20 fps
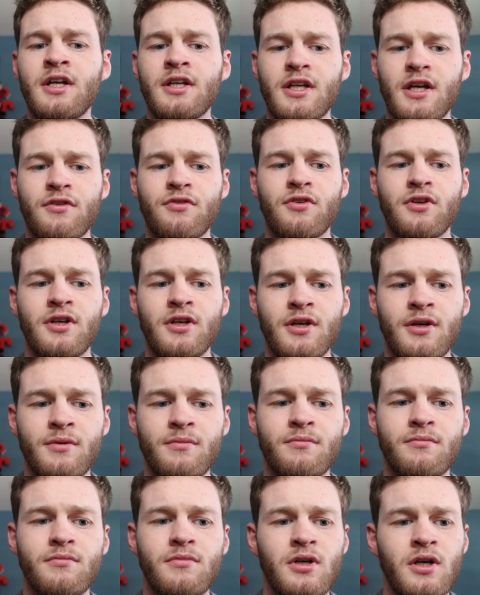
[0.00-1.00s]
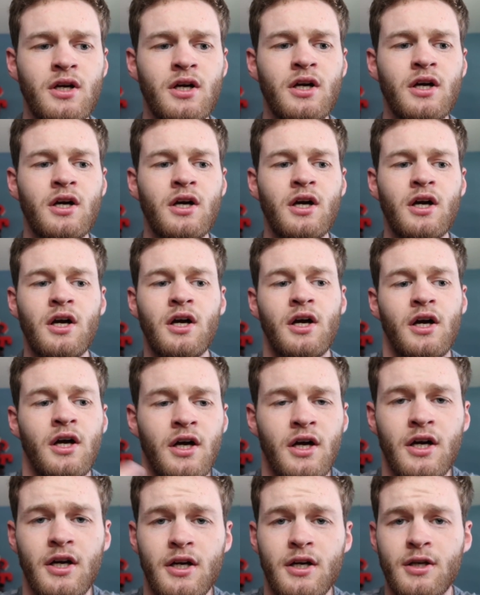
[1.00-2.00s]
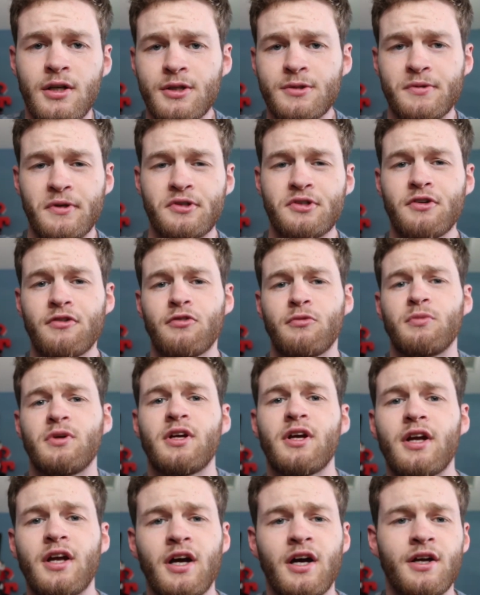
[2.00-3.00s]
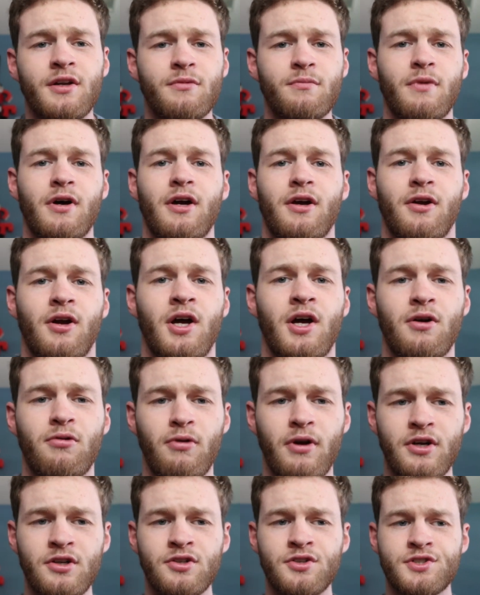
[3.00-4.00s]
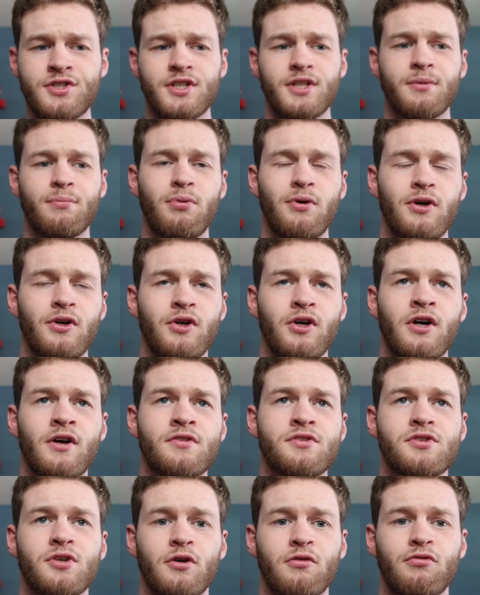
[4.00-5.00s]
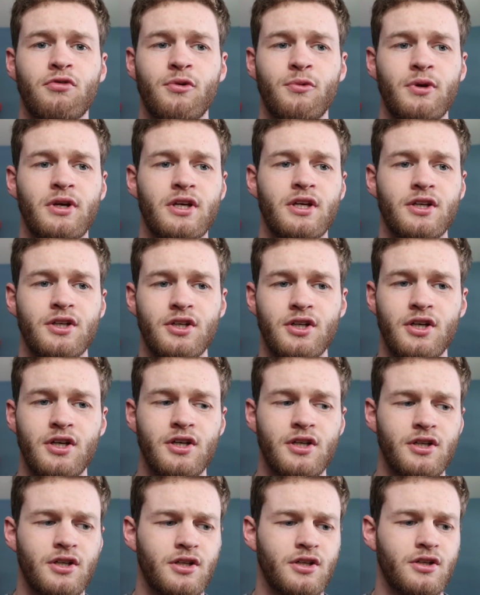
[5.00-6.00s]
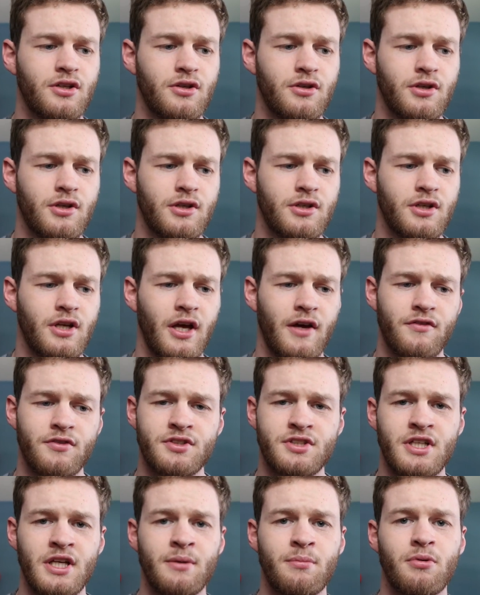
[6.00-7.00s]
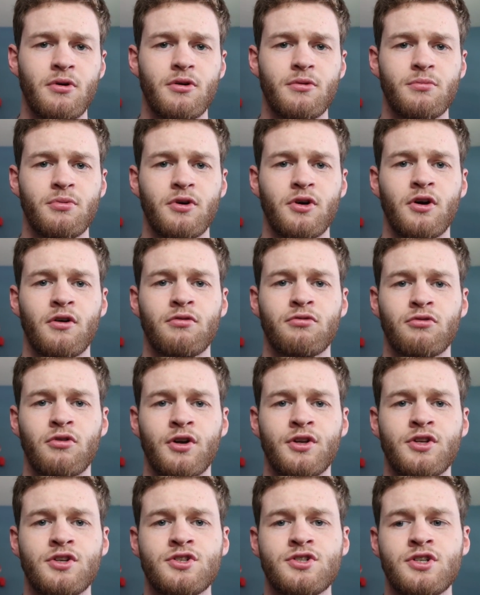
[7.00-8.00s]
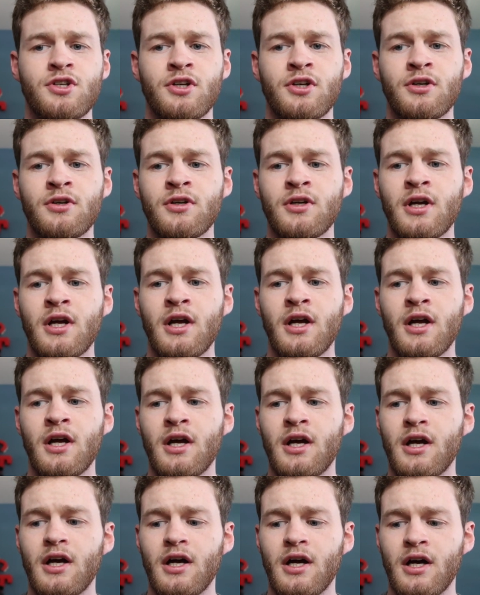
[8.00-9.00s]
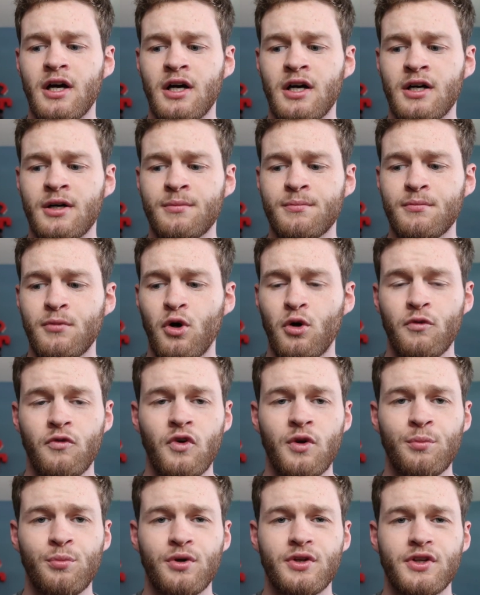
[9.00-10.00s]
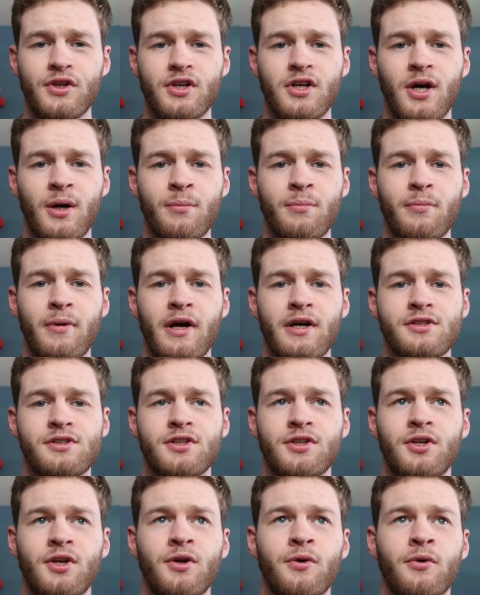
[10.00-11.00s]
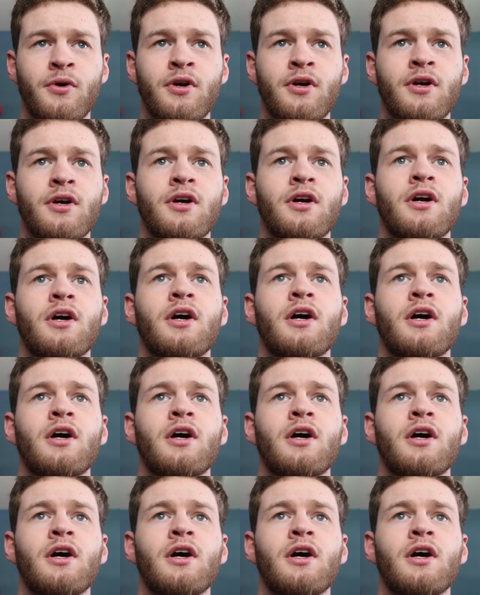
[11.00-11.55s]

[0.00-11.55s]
Definitely, um, especially for me, I got my Rangers in the playoffs. Hopefully, we can have a deep playoff run this year. Um, hopefully bring the cup back to New York.